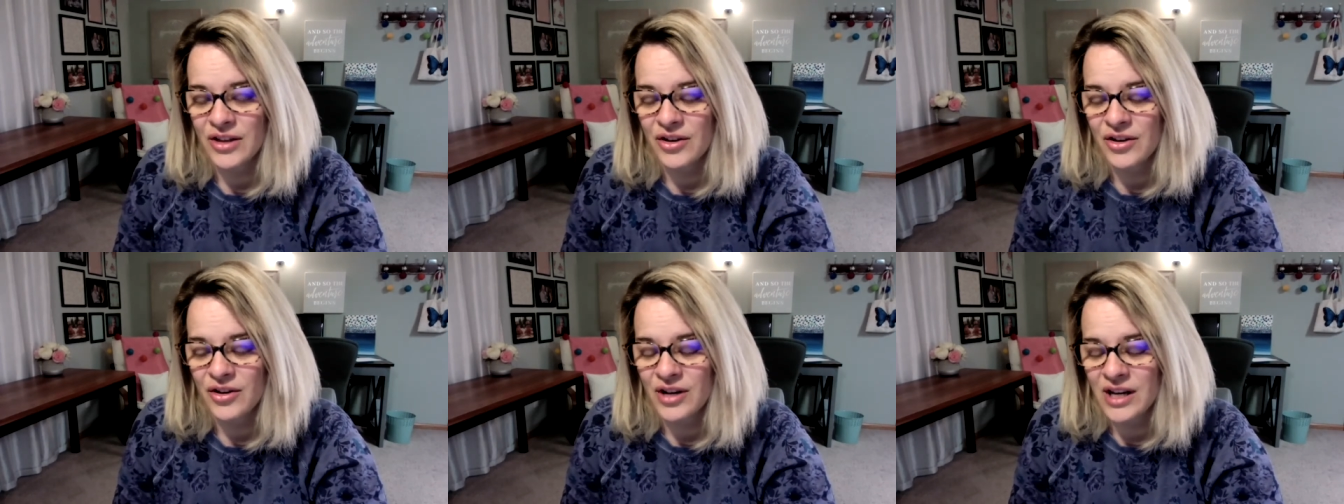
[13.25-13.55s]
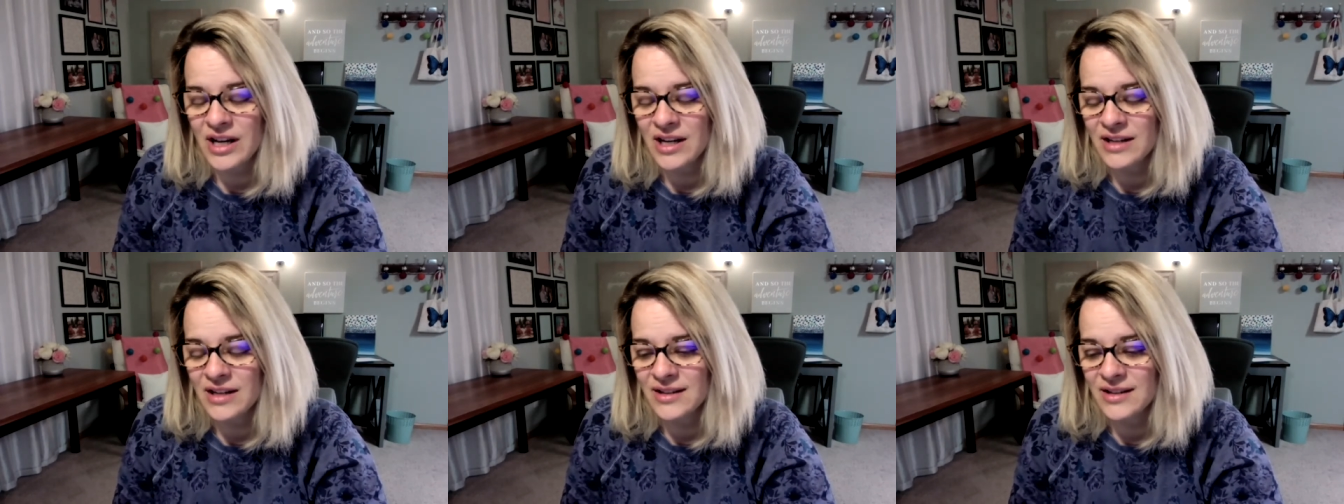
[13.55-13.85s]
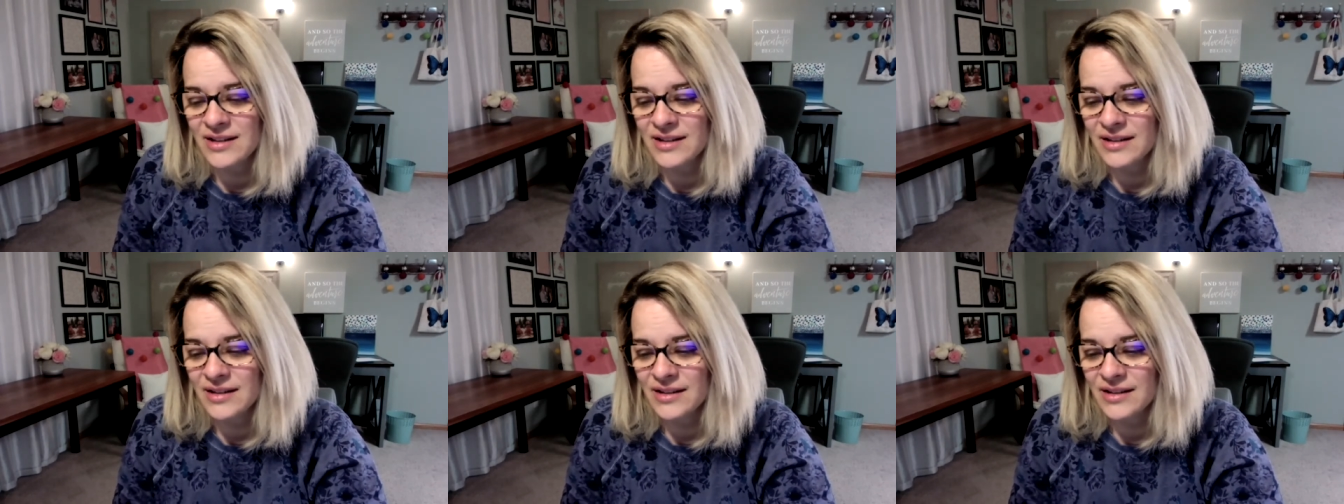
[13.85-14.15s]
their
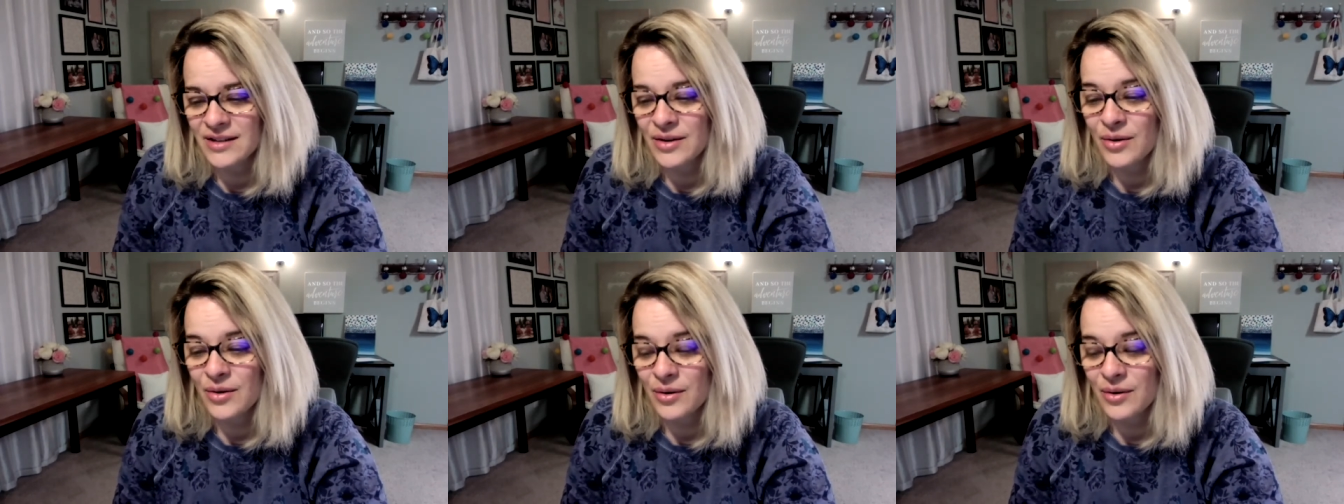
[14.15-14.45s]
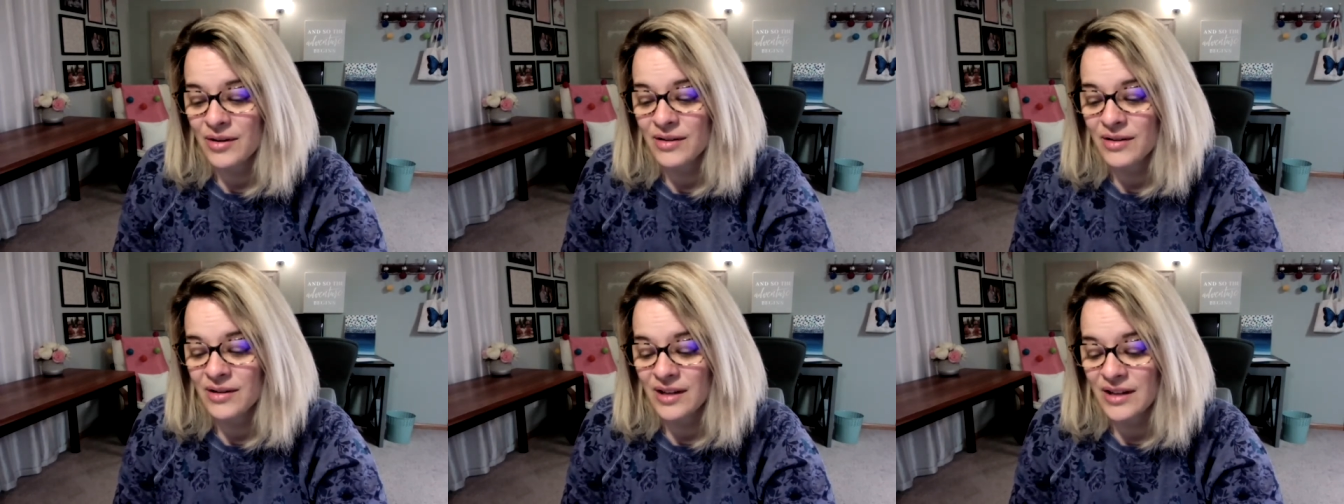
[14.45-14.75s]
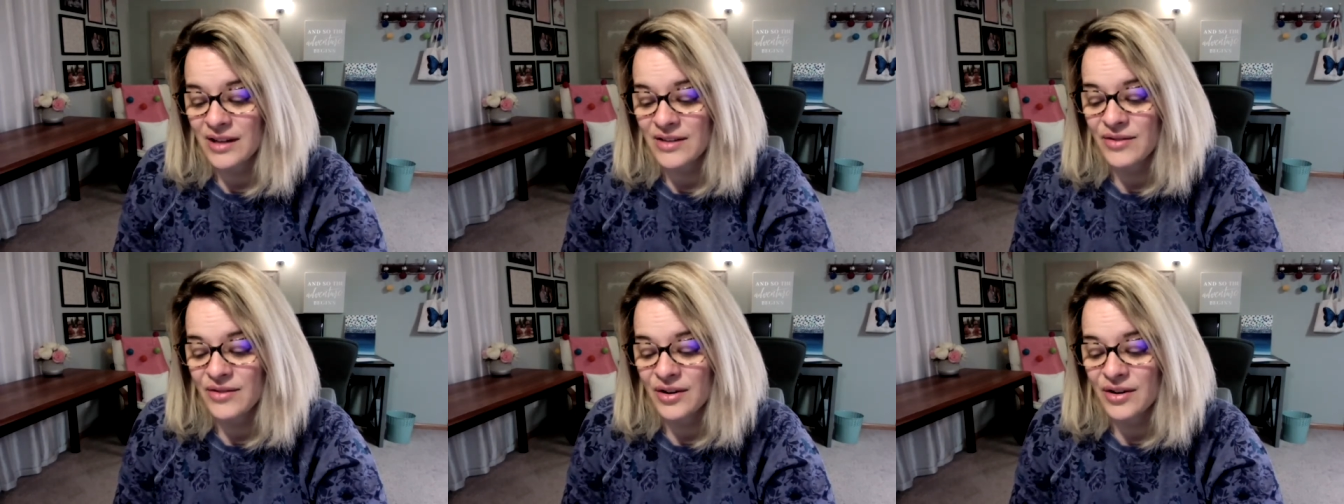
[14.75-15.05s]
needs. So
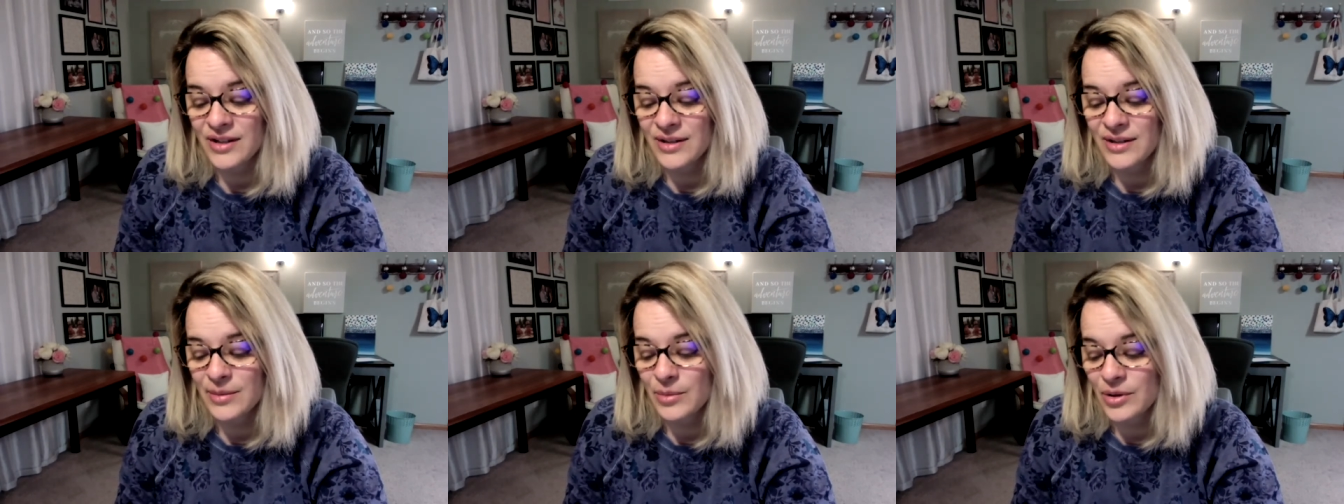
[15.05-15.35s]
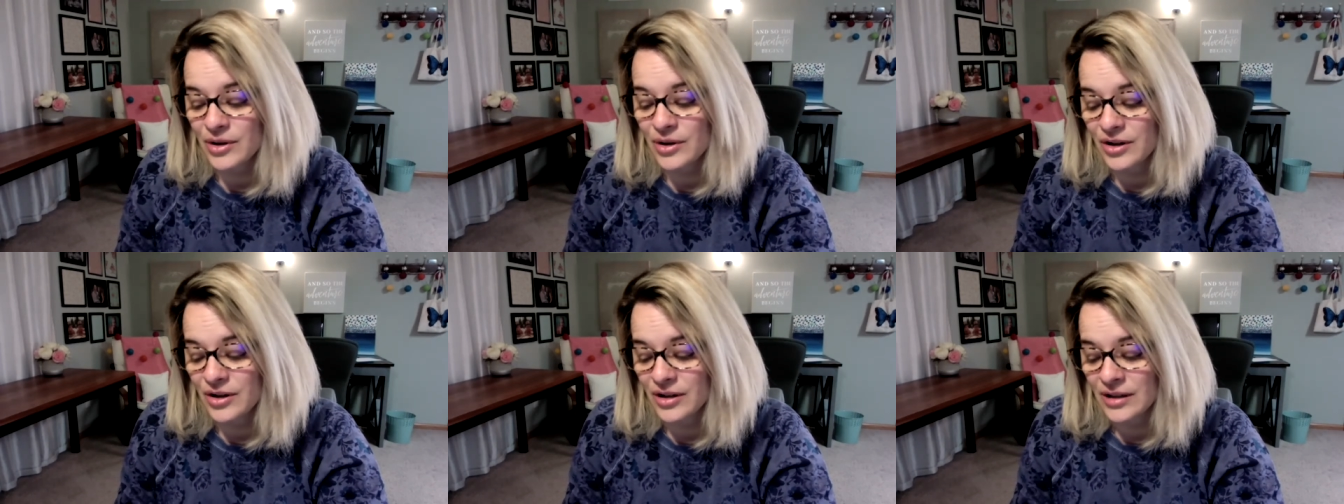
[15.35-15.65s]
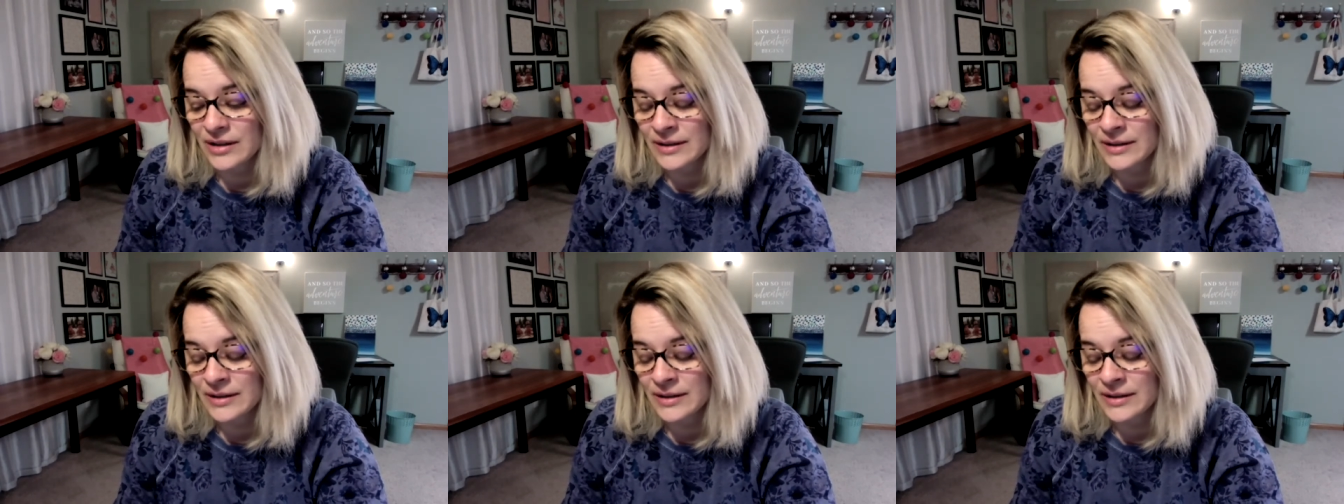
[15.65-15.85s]
it's very similar.